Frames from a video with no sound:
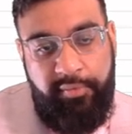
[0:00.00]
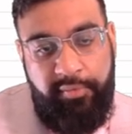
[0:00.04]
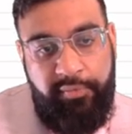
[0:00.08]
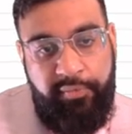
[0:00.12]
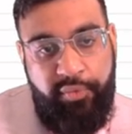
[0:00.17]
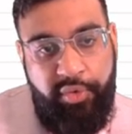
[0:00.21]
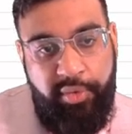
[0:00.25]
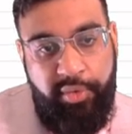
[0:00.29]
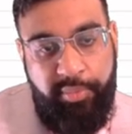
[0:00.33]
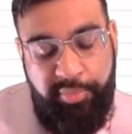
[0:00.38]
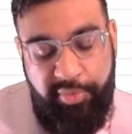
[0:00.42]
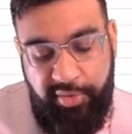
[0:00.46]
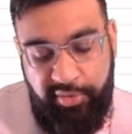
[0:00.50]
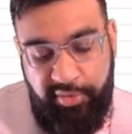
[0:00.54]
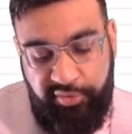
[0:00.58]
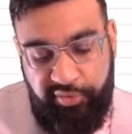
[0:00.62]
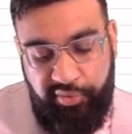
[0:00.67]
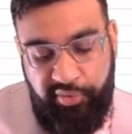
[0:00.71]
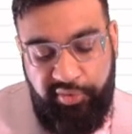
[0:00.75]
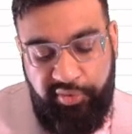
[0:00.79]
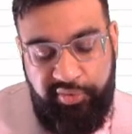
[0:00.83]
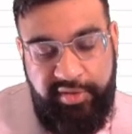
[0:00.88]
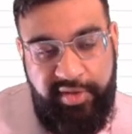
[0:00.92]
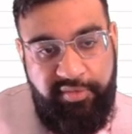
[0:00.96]

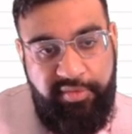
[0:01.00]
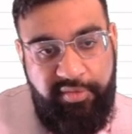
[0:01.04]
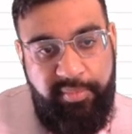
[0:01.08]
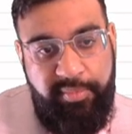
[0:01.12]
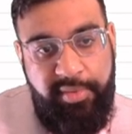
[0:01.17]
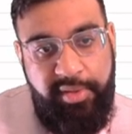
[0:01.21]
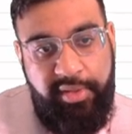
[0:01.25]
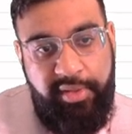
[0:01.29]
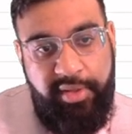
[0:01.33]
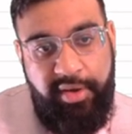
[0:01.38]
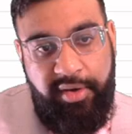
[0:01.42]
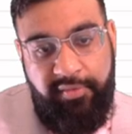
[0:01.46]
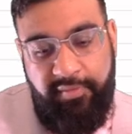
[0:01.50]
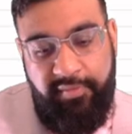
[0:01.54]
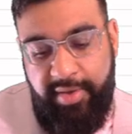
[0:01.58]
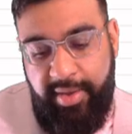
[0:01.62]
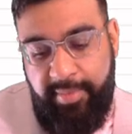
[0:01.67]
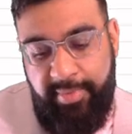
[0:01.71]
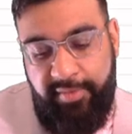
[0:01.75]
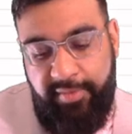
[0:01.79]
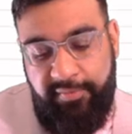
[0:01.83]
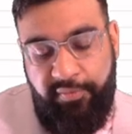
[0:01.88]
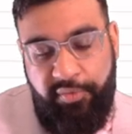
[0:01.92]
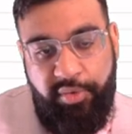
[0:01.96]
4.07 million divided
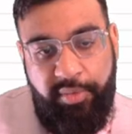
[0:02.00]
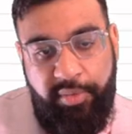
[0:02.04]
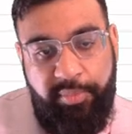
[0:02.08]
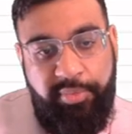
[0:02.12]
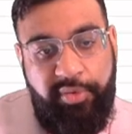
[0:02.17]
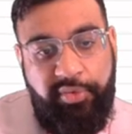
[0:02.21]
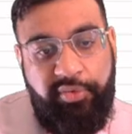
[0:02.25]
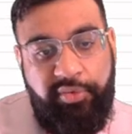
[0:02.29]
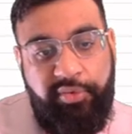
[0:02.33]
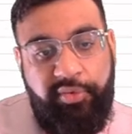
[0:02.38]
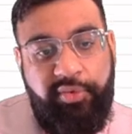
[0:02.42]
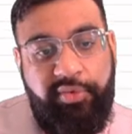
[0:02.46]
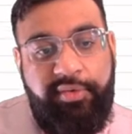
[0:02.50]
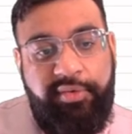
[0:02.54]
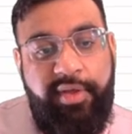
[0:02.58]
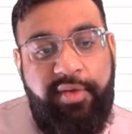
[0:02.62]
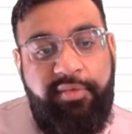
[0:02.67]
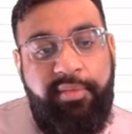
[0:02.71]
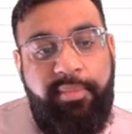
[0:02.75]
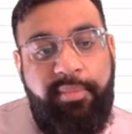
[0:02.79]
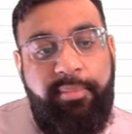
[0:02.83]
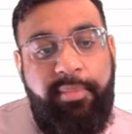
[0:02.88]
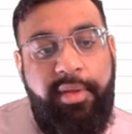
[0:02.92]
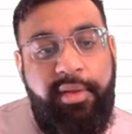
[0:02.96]
by
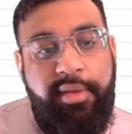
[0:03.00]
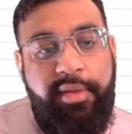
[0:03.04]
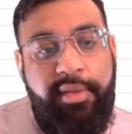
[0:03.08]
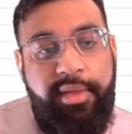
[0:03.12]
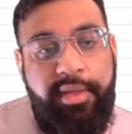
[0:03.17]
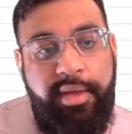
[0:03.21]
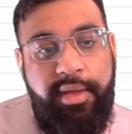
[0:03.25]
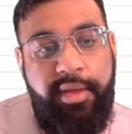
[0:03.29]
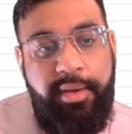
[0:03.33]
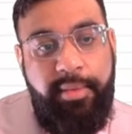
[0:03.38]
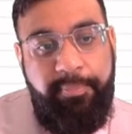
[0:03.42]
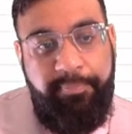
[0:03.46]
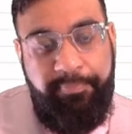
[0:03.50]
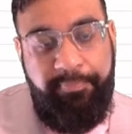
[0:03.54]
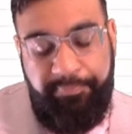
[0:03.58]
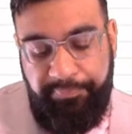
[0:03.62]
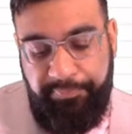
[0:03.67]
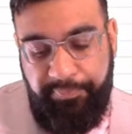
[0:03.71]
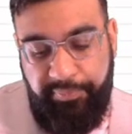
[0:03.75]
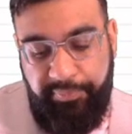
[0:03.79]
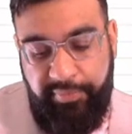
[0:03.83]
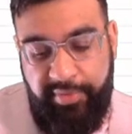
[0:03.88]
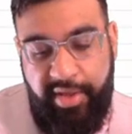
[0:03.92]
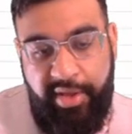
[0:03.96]
4.07 million.
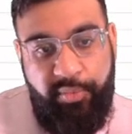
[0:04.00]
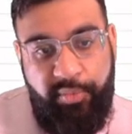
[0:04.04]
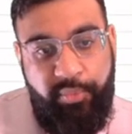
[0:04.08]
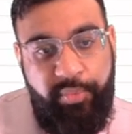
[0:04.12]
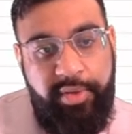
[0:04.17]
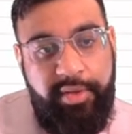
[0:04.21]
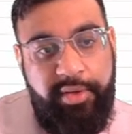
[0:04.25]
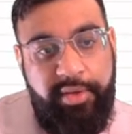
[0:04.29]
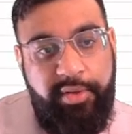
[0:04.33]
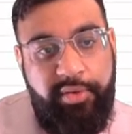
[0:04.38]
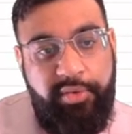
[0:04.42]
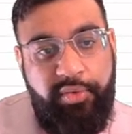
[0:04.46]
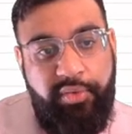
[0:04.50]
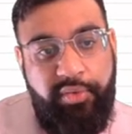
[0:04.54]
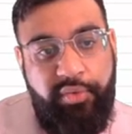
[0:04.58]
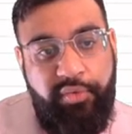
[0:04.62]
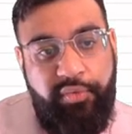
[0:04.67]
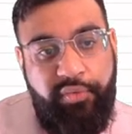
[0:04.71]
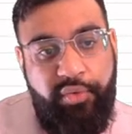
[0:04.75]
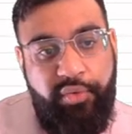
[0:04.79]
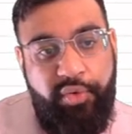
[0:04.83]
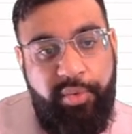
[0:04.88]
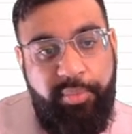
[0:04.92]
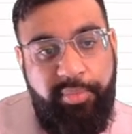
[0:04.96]
Then we can do
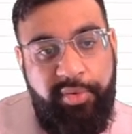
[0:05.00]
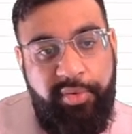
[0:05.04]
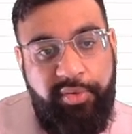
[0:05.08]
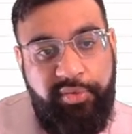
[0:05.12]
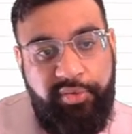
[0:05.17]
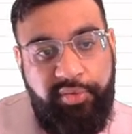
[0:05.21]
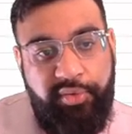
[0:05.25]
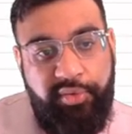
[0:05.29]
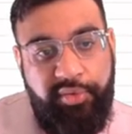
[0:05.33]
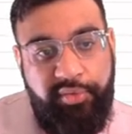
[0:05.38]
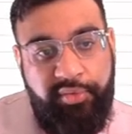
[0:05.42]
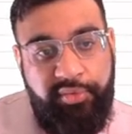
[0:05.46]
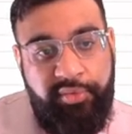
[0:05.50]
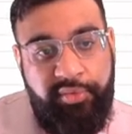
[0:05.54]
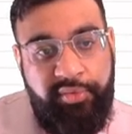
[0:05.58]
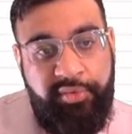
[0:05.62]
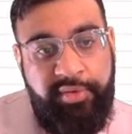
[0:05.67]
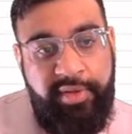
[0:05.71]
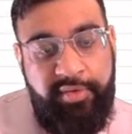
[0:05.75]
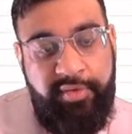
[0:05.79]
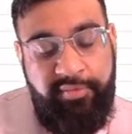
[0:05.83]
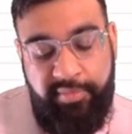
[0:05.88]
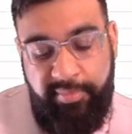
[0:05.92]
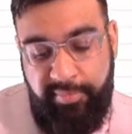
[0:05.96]

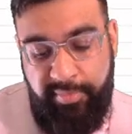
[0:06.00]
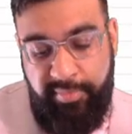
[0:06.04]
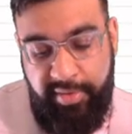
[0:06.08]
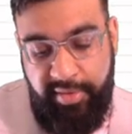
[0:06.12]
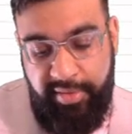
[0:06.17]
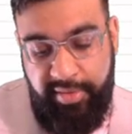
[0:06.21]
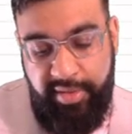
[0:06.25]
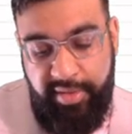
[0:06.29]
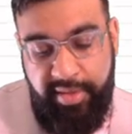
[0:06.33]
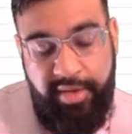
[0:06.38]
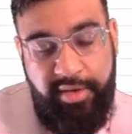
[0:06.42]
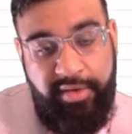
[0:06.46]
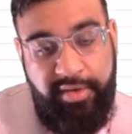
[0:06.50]
4.07 million